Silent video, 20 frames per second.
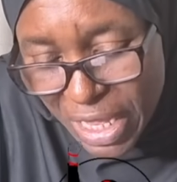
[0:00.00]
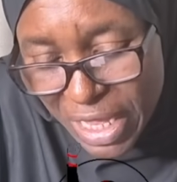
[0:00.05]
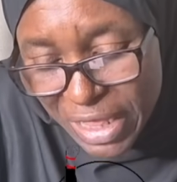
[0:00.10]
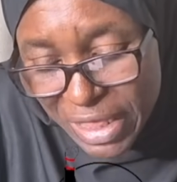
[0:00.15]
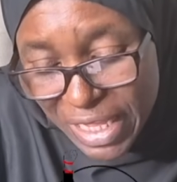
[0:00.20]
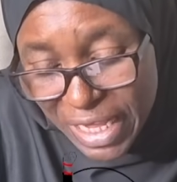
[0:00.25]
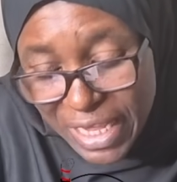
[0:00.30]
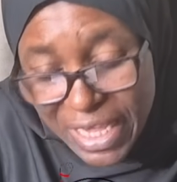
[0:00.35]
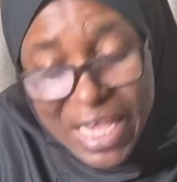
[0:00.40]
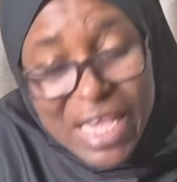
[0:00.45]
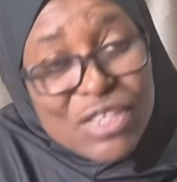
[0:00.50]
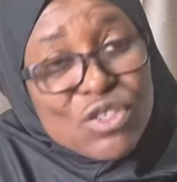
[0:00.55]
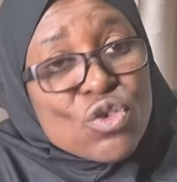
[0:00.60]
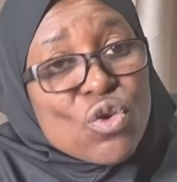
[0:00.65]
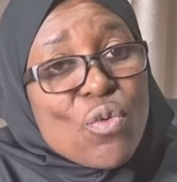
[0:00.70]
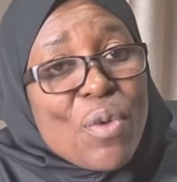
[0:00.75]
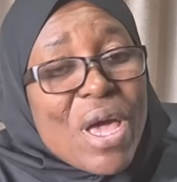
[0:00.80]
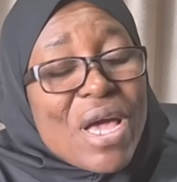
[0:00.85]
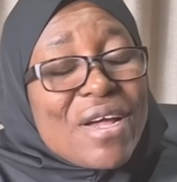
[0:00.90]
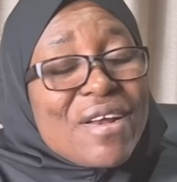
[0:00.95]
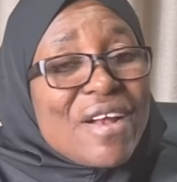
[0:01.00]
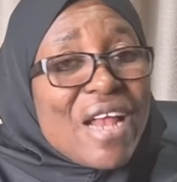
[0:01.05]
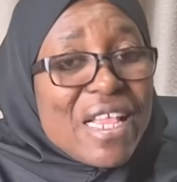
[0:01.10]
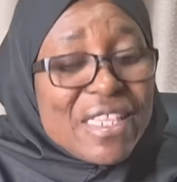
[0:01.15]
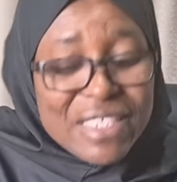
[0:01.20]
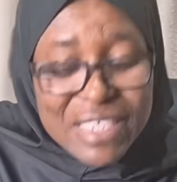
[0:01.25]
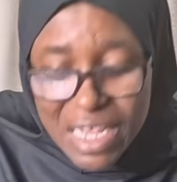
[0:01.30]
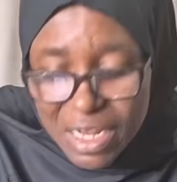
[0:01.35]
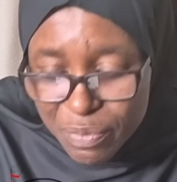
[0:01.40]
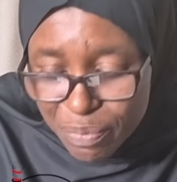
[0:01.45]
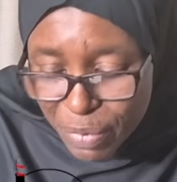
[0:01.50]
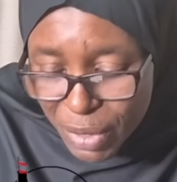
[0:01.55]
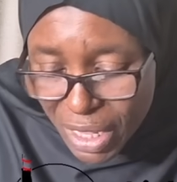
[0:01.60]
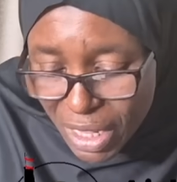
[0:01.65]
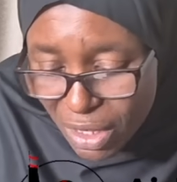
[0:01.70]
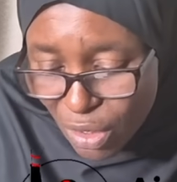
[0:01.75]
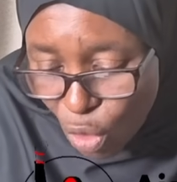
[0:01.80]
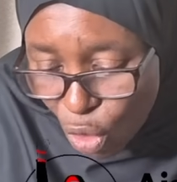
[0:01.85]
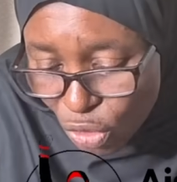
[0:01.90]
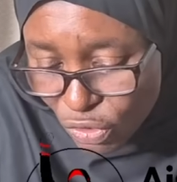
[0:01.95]
The kids who were granted
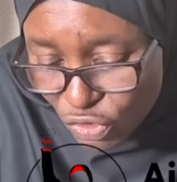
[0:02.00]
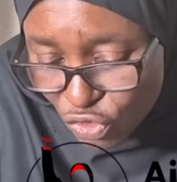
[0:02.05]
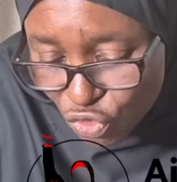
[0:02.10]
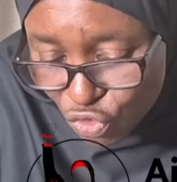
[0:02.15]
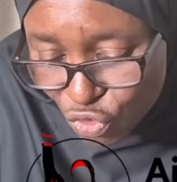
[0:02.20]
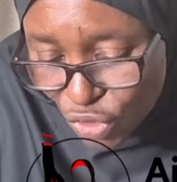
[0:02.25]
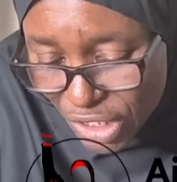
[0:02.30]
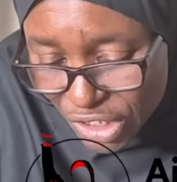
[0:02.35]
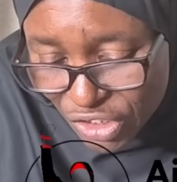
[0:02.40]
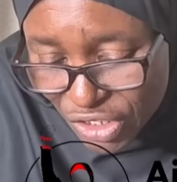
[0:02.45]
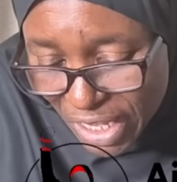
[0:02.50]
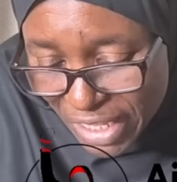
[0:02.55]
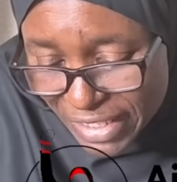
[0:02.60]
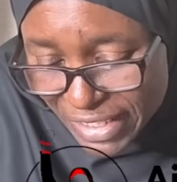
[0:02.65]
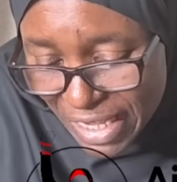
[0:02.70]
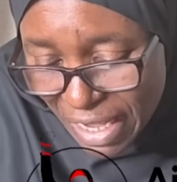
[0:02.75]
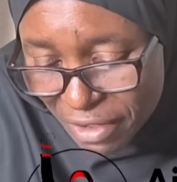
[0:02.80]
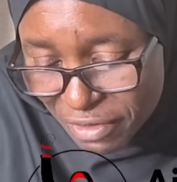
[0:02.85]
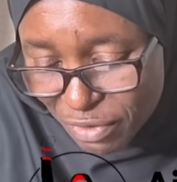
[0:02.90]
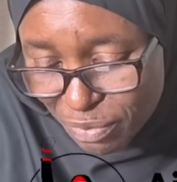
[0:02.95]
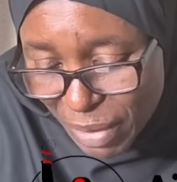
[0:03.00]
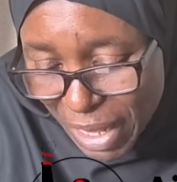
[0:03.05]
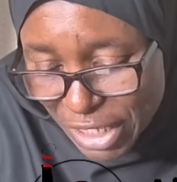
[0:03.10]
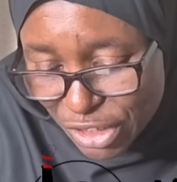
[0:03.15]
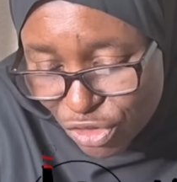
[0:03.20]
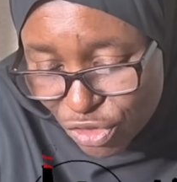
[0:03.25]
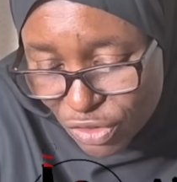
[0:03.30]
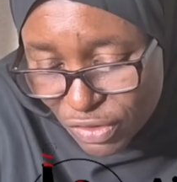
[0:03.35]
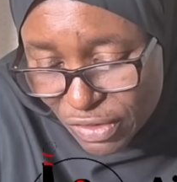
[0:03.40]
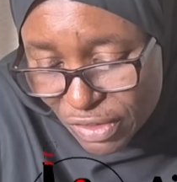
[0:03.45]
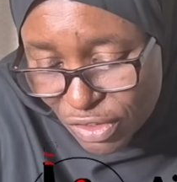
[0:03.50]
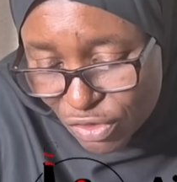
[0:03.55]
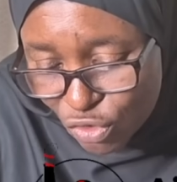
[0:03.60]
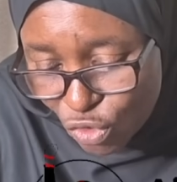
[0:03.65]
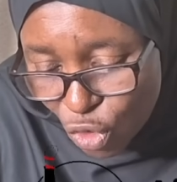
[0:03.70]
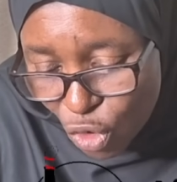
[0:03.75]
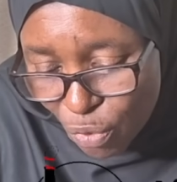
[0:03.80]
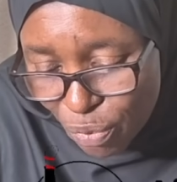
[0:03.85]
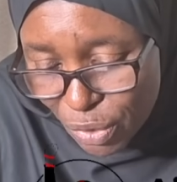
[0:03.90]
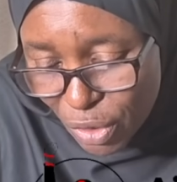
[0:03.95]
bail on stringent terms by Justice
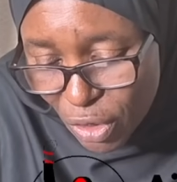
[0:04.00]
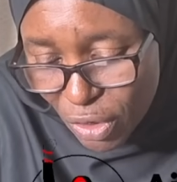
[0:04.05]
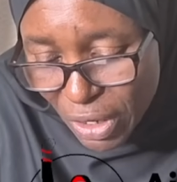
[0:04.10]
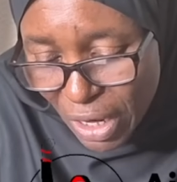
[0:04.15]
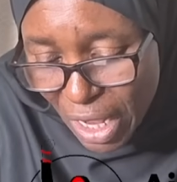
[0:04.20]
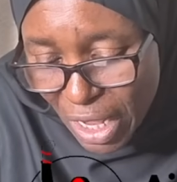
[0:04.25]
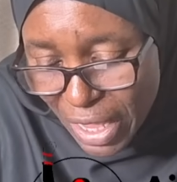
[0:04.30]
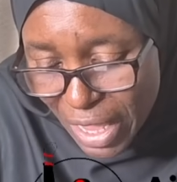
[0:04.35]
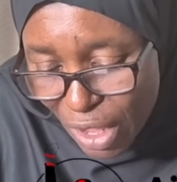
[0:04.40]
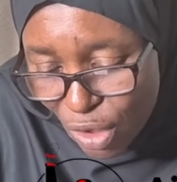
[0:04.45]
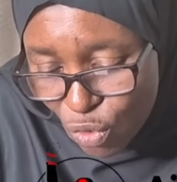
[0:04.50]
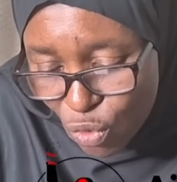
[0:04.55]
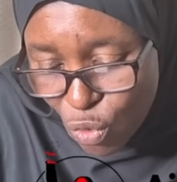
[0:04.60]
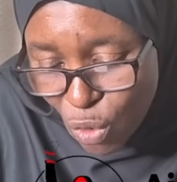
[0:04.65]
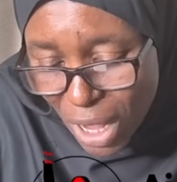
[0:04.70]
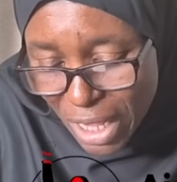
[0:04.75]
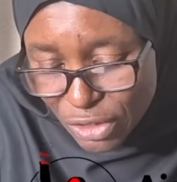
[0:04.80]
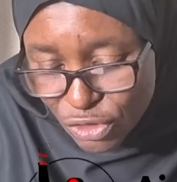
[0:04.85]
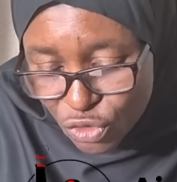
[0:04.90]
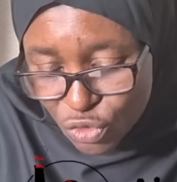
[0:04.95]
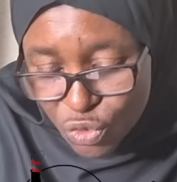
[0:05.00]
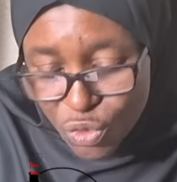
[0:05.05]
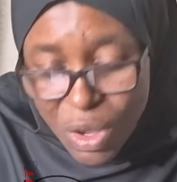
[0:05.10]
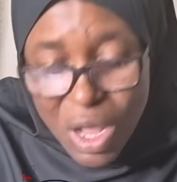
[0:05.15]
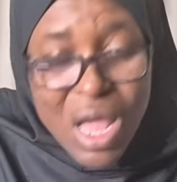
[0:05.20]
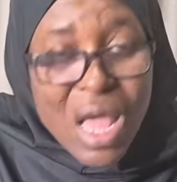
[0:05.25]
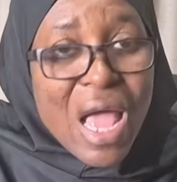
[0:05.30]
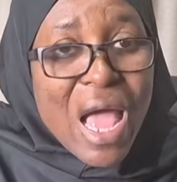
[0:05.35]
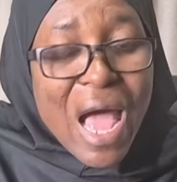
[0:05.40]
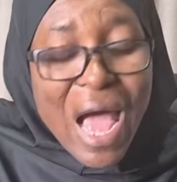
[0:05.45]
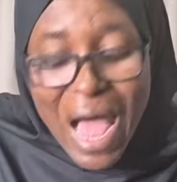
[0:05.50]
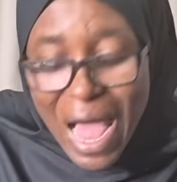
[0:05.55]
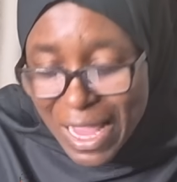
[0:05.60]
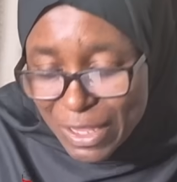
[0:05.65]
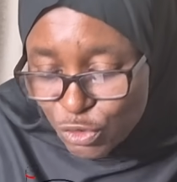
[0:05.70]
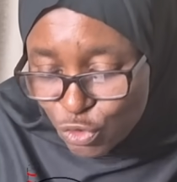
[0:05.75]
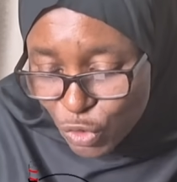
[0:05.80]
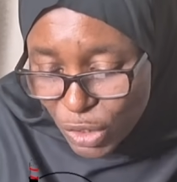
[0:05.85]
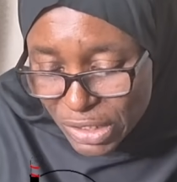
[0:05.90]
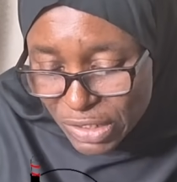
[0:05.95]
Obiora Egwatu
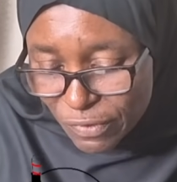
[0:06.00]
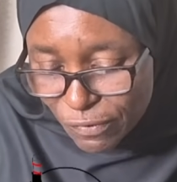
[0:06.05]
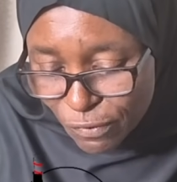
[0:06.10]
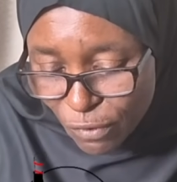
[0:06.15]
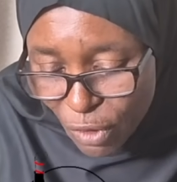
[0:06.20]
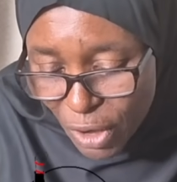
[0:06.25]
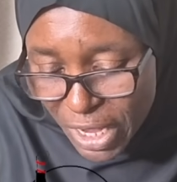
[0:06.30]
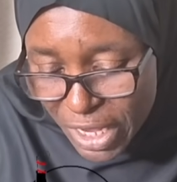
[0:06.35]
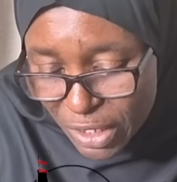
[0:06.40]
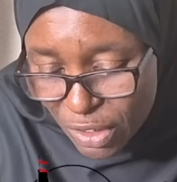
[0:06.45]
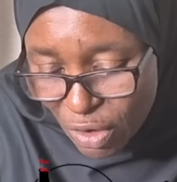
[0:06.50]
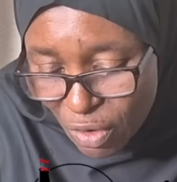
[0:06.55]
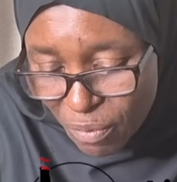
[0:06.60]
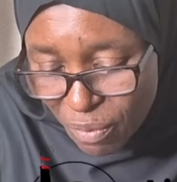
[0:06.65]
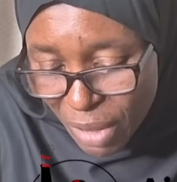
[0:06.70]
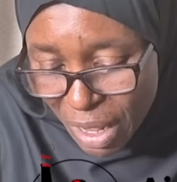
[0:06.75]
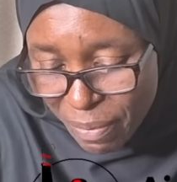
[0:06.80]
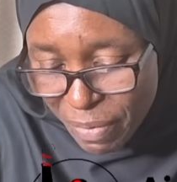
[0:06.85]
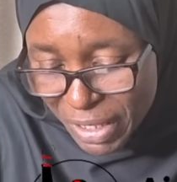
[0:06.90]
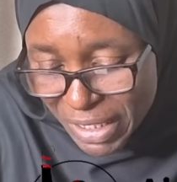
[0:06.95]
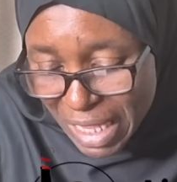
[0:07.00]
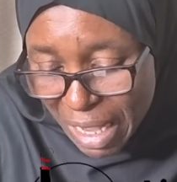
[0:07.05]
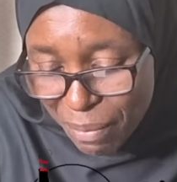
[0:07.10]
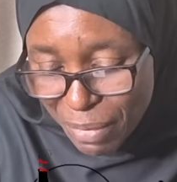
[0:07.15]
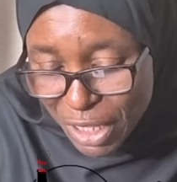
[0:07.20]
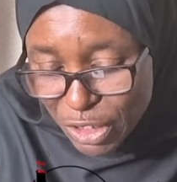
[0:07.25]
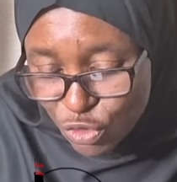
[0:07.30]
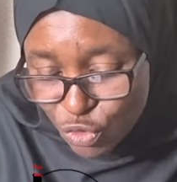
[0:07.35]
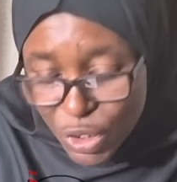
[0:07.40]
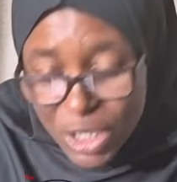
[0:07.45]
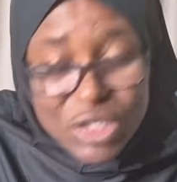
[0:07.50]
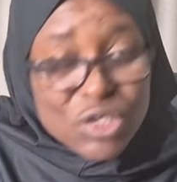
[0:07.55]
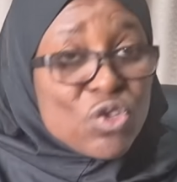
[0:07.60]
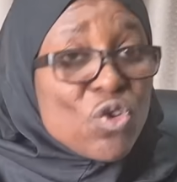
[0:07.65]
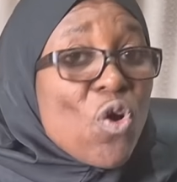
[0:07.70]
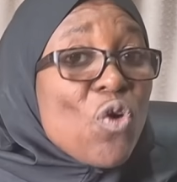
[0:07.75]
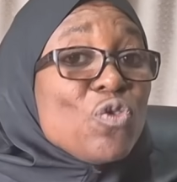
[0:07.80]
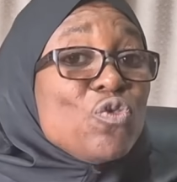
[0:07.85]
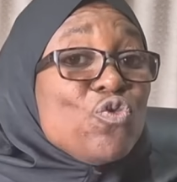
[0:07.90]
are 24 in number, but about 20